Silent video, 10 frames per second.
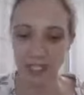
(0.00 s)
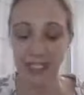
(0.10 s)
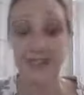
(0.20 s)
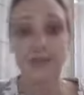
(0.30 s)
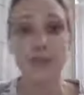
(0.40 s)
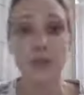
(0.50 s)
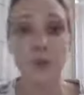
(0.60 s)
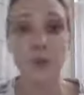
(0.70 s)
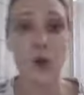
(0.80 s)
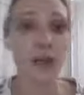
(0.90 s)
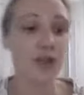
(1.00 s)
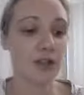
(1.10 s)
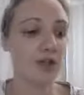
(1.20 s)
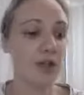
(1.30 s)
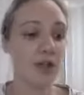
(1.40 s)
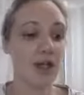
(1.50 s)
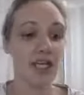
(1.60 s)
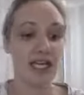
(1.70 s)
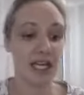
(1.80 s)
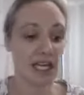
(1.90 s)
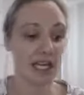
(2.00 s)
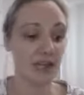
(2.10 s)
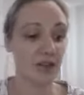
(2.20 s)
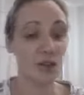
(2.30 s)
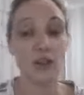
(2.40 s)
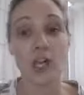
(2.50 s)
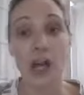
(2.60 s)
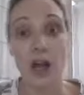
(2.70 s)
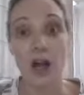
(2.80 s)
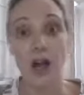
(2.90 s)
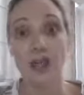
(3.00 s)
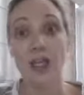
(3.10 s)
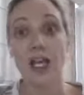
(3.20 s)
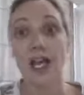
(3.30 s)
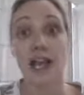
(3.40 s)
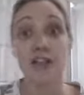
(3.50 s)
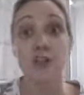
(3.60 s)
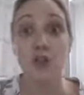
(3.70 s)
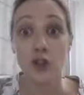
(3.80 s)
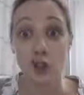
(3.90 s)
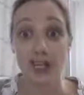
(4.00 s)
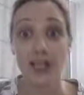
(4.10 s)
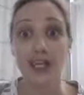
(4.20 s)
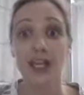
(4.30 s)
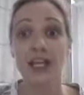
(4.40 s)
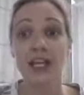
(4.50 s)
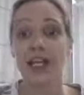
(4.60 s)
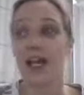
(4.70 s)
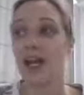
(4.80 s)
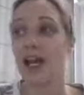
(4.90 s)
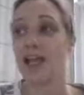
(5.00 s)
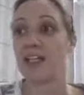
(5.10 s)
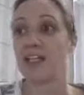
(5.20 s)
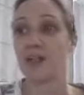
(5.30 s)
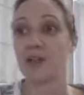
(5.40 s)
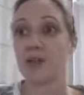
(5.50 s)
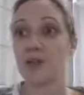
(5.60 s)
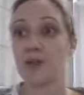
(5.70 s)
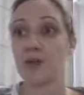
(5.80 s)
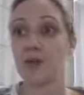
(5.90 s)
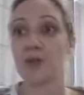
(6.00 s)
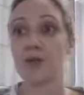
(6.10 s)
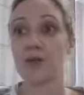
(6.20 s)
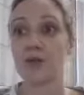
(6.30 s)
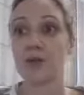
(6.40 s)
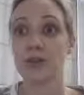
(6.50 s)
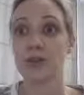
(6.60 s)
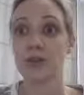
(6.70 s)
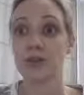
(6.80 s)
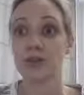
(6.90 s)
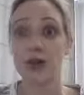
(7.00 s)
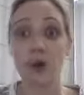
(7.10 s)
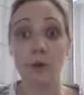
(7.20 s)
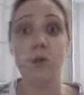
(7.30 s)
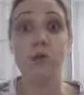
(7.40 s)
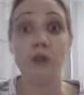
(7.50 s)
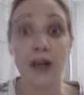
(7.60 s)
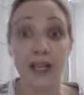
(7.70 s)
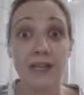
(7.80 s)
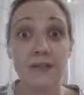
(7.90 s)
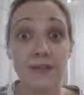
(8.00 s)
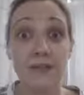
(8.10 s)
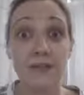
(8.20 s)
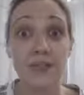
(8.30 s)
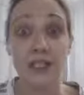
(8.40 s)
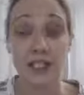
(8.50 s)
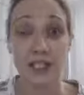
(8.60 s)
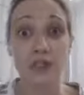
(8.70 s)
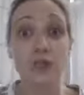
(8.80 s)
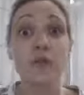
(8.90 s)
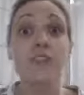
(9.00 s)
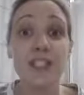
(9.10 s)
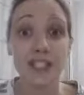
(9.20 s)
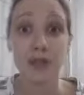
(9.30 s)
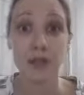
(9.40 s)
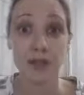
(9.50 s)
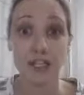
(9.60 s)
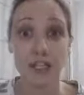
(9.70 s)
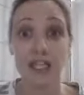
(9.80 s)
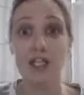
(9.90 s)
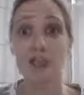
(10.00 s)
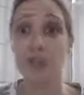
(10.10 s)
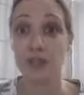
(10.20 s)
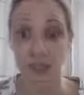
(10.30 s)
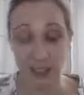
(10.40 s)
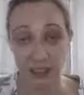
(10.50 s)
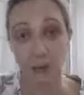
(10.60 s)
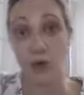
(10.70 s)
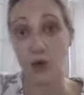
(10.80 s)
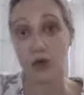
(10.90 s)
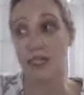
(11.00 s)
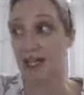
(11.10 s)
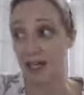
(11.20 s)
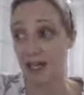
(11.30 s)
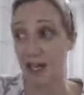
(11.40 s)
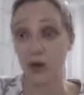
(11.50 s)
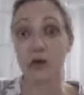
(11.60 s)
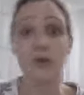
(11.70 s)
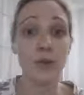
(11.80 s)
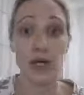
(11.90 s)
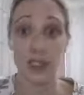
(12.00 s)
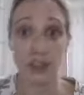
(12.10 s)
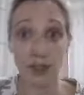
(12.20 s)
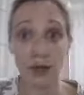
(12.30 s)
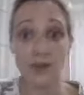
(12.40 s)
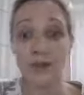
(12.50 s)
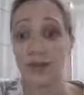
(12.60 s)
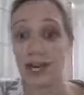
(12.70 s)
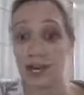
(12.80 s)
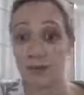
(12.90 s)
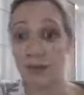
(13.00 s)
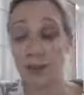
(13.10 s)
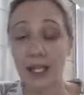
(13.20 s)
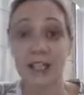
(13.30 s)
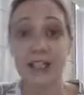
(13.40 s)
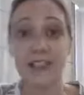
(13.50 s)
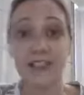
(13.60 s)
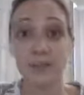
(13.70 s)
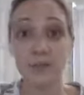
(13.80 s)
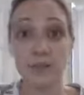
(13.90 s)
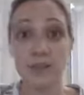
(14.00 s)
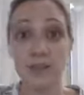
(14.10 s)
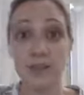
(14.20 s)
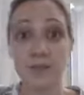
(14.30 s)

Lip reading: if you work through it, if you turn and you look at it and you are brave and you deal with it and you seek support and help and love and mechanisms,